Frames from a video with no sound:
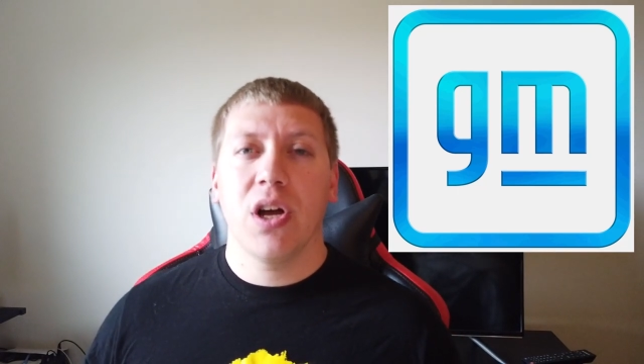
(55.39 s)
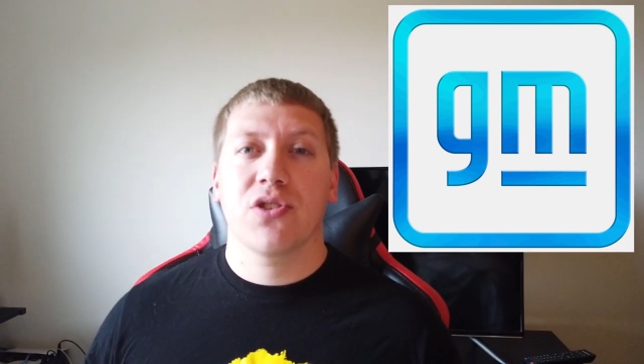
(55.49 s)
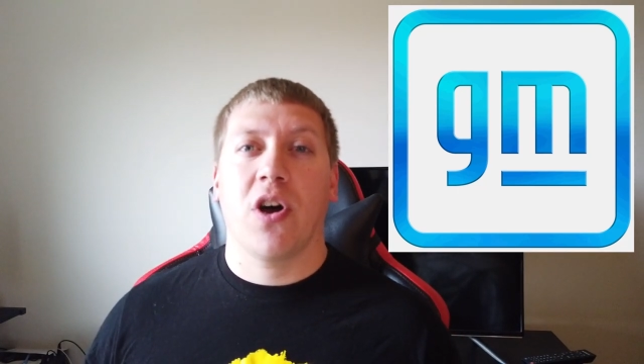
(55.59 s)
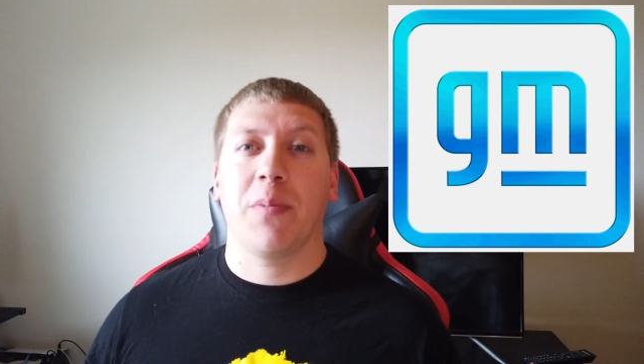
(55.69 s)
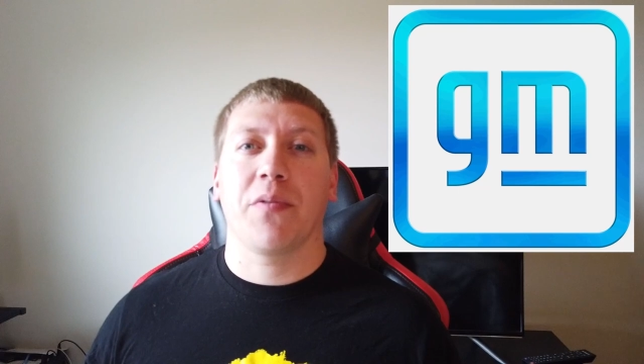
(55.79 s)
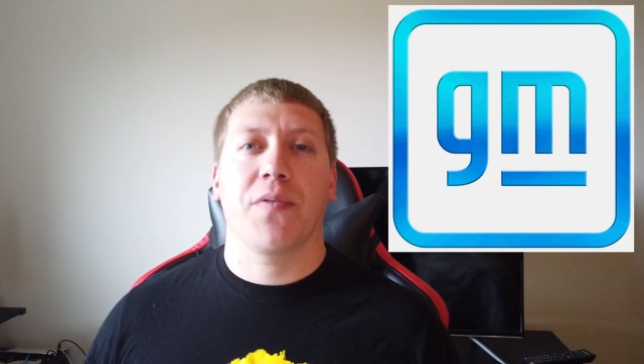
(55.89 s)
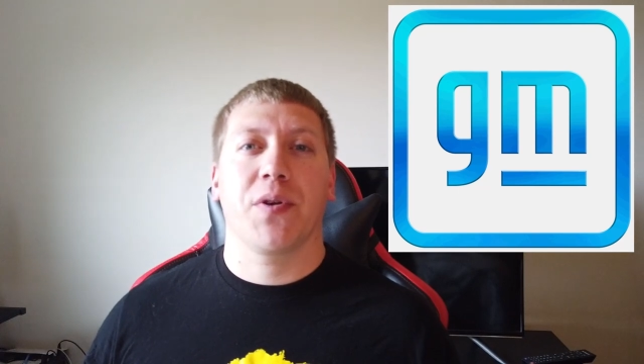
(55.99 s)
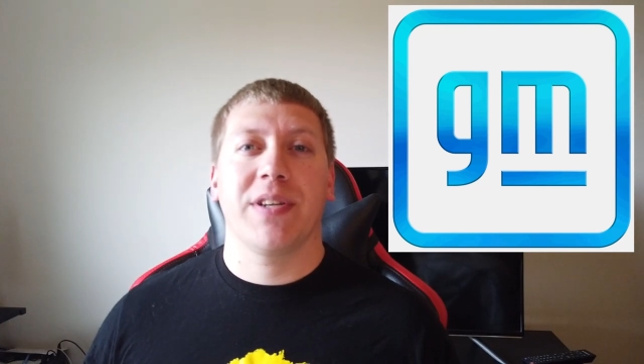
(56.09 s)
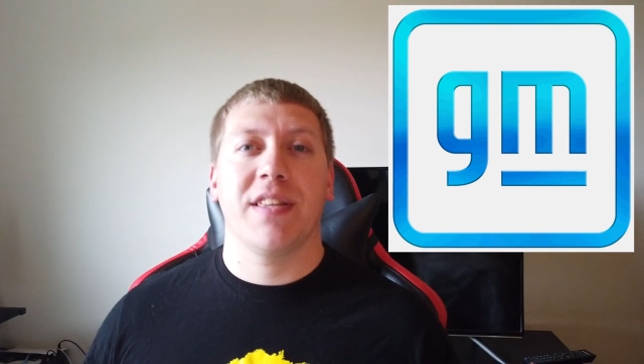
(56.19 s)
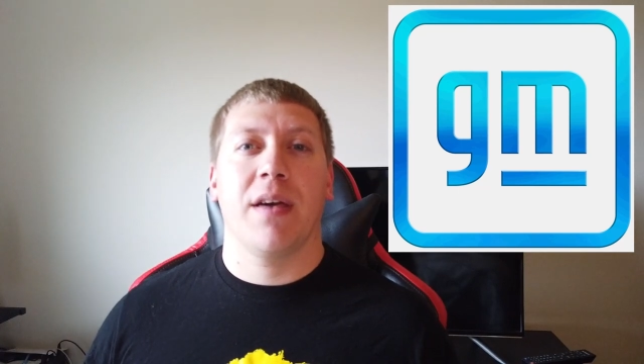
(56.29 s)
So I'll be
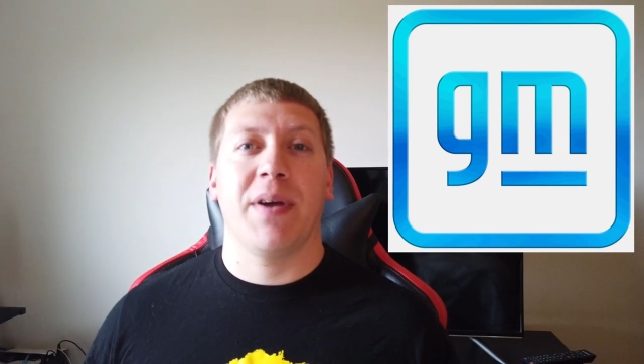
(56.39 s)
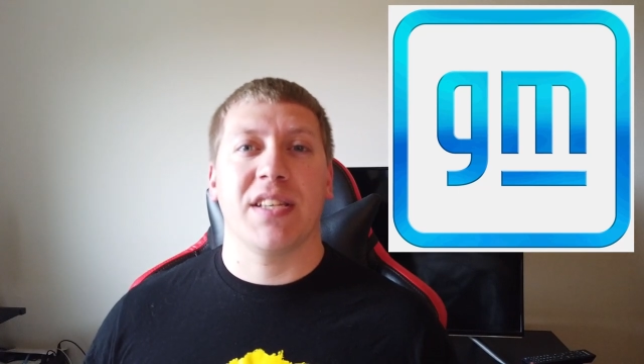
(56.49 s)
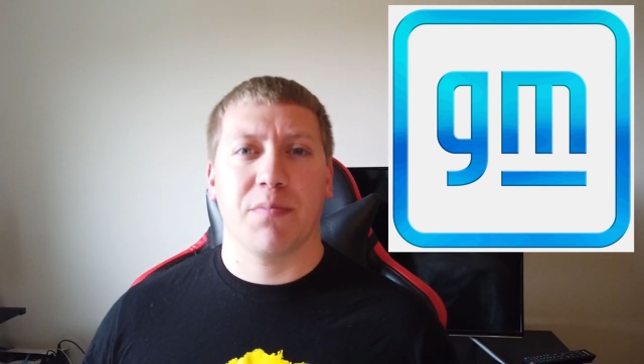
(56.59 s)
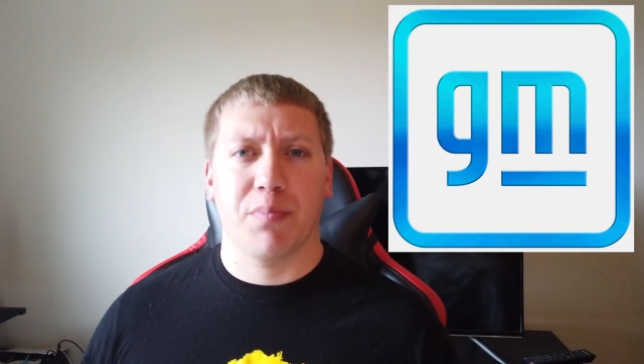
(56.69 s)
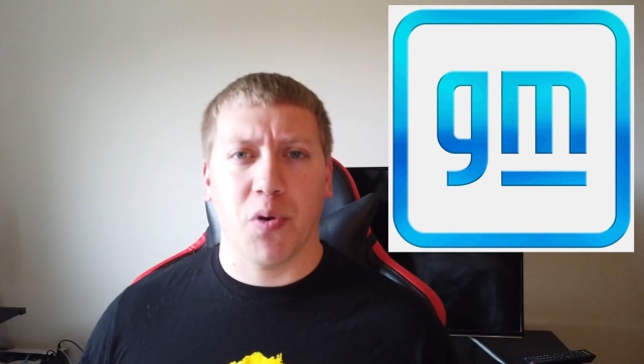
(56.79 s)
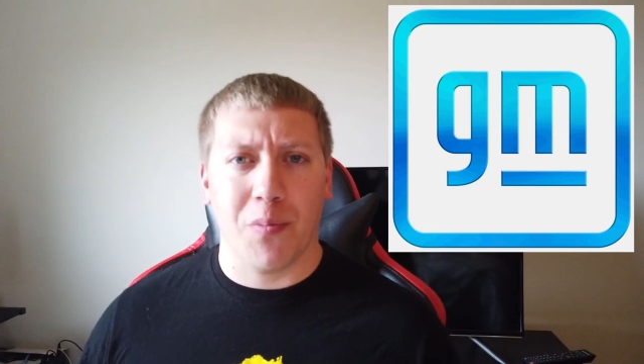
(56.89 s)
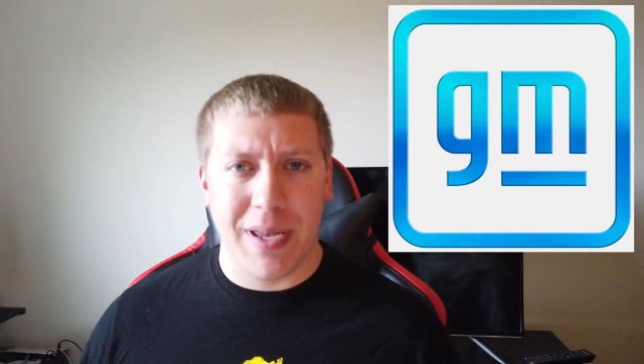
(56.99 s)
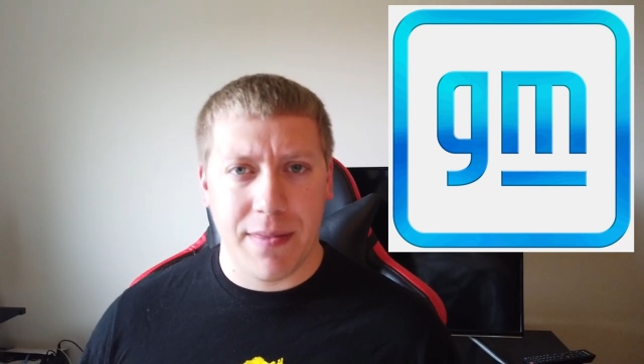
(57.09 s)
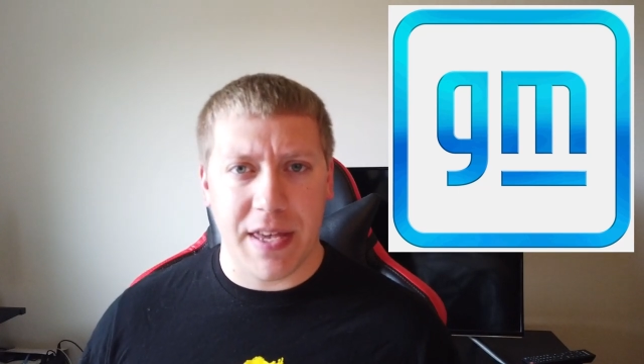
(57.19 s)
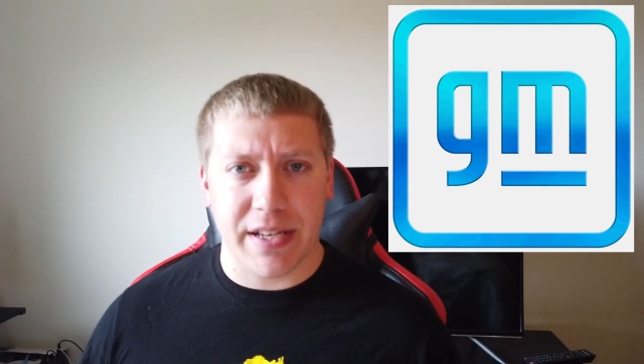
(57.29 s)
referring to them as
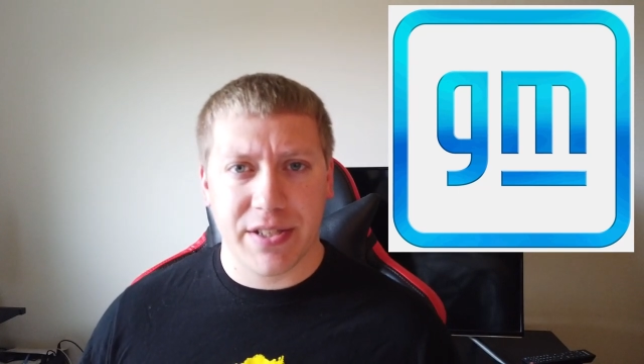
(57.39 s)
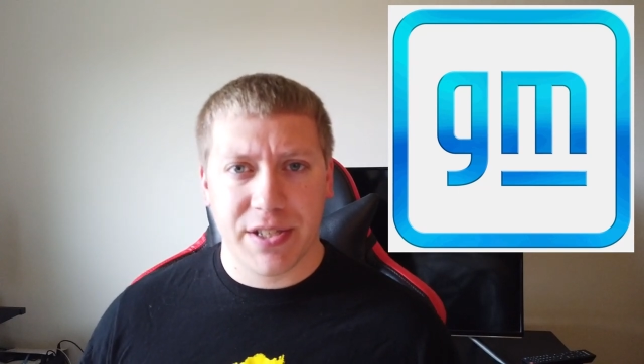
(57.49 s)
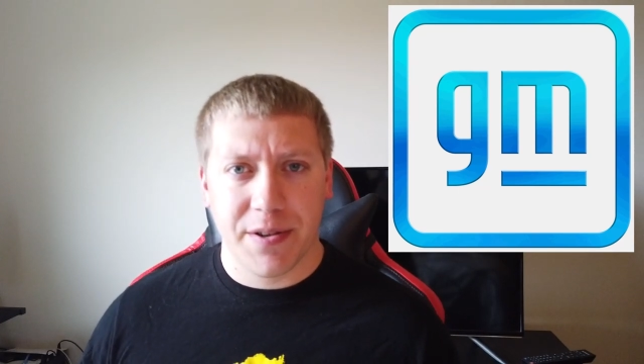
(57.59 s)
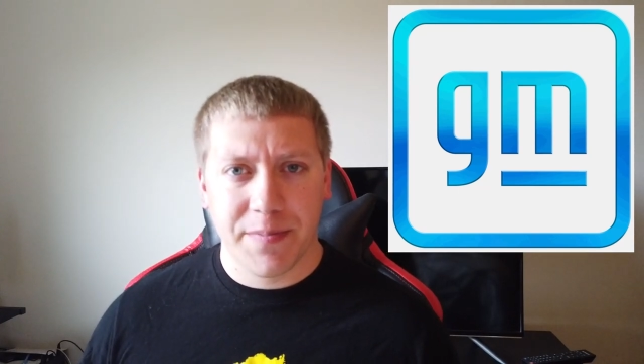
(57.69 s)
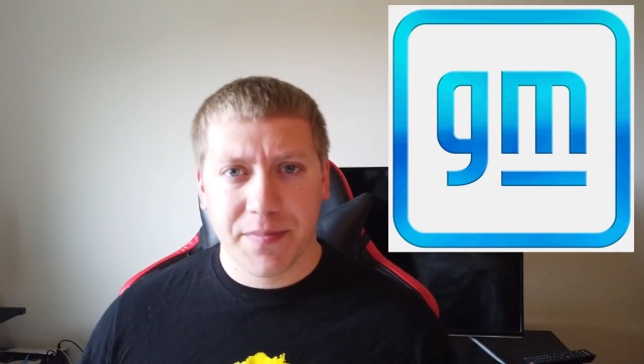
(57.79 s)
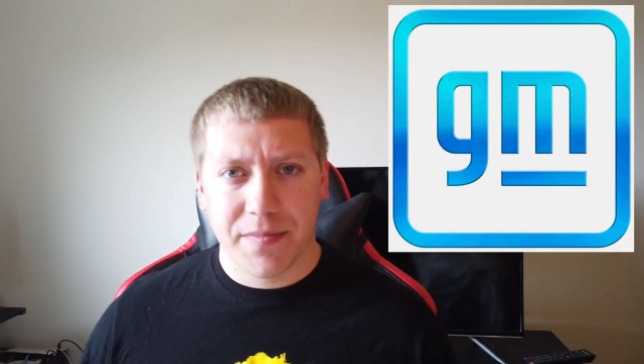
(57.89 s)
Prometheus.